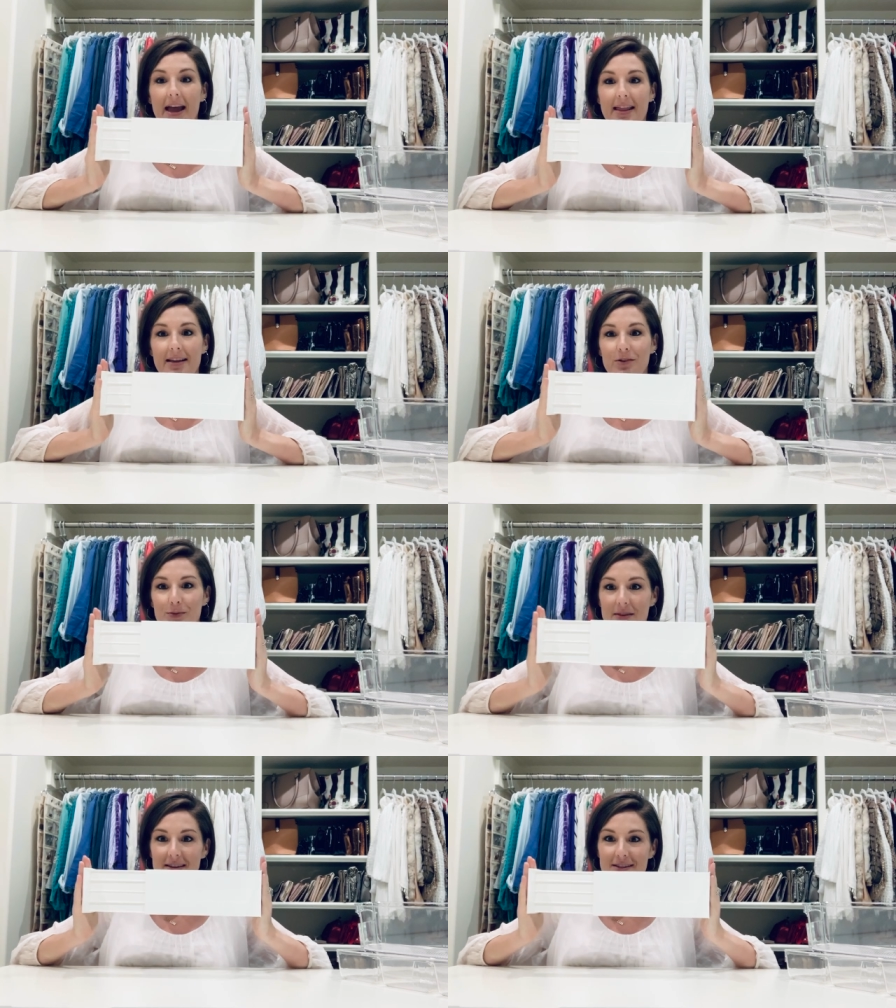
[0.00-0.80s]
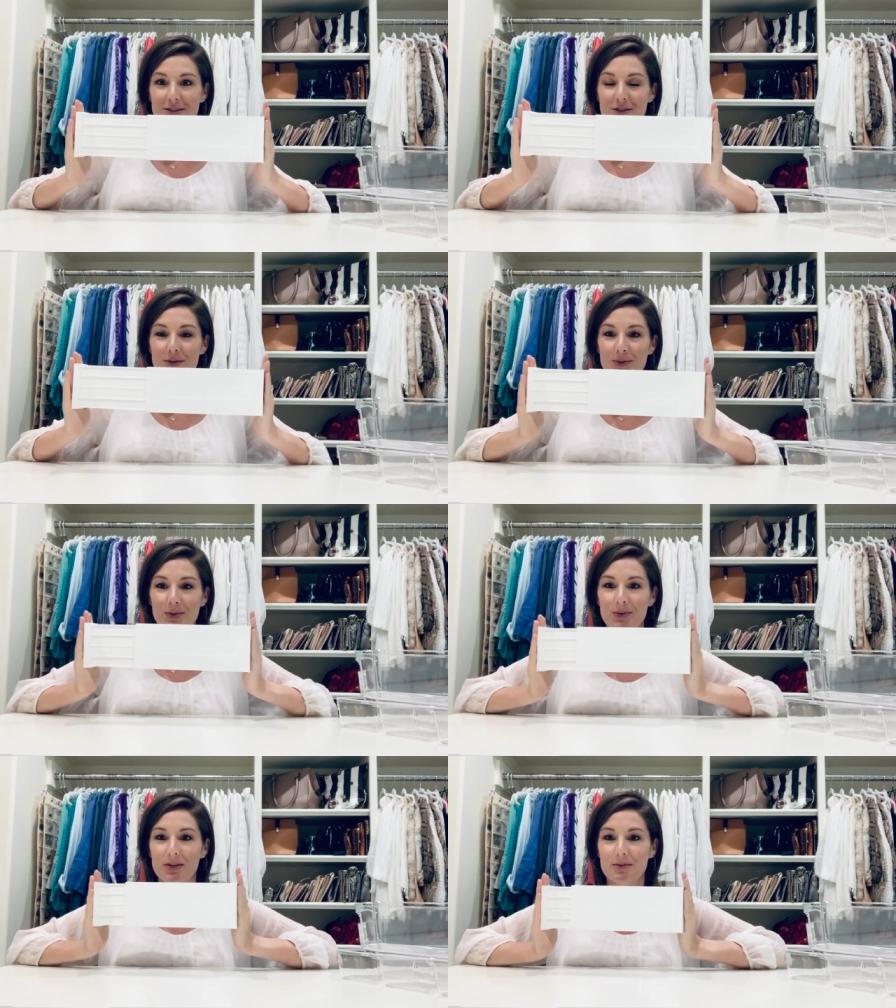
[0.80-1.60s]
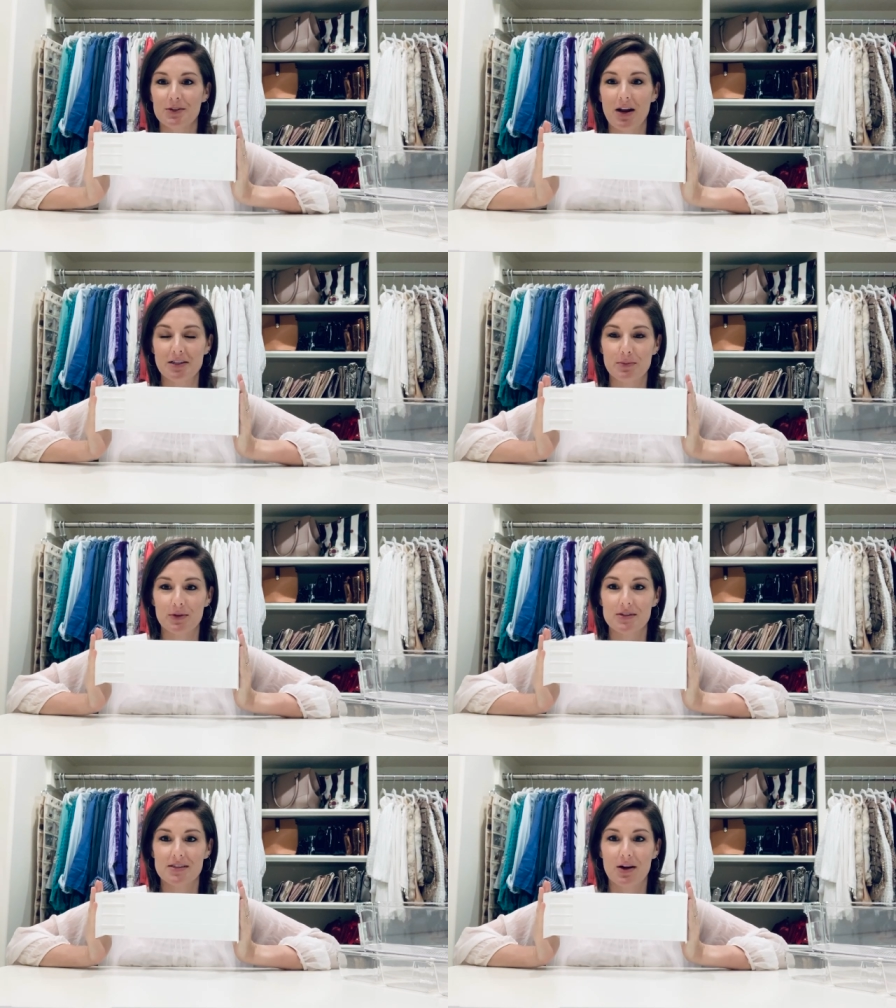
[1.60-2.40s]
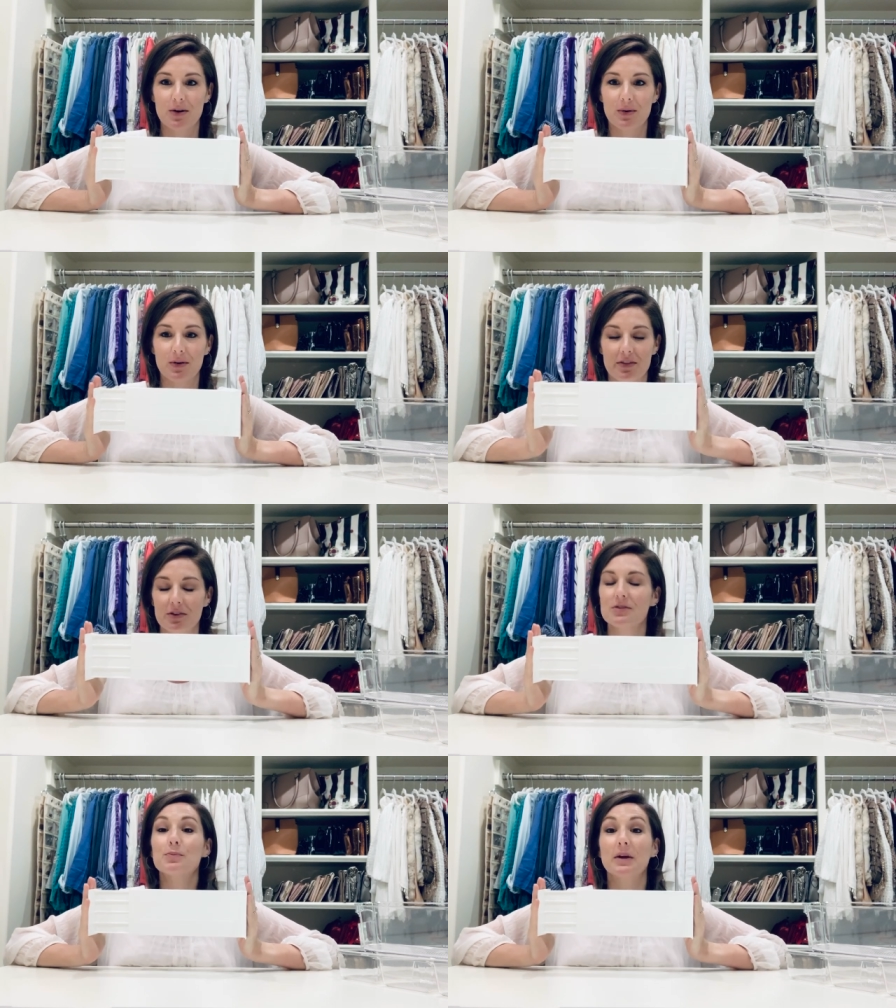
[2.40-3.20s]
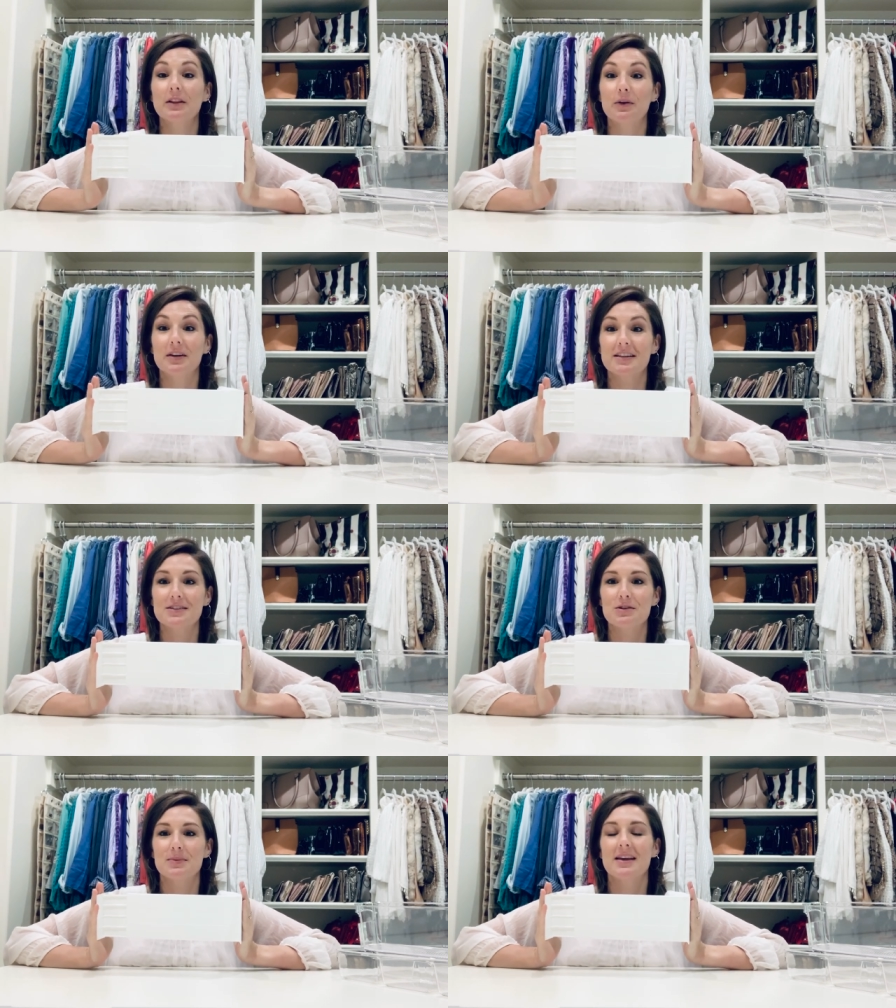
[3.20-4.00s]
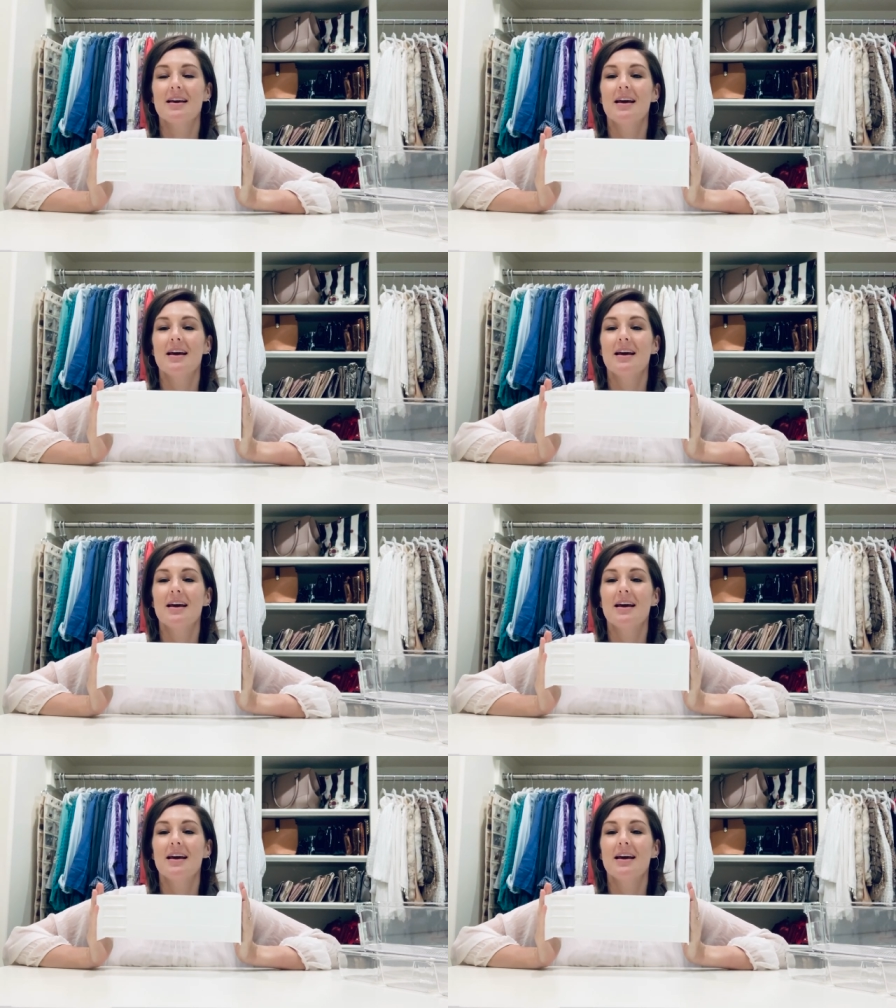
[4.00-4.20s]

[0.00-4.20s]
And here's what they do. They're retractable. So, or they're spring loaded, excuse me.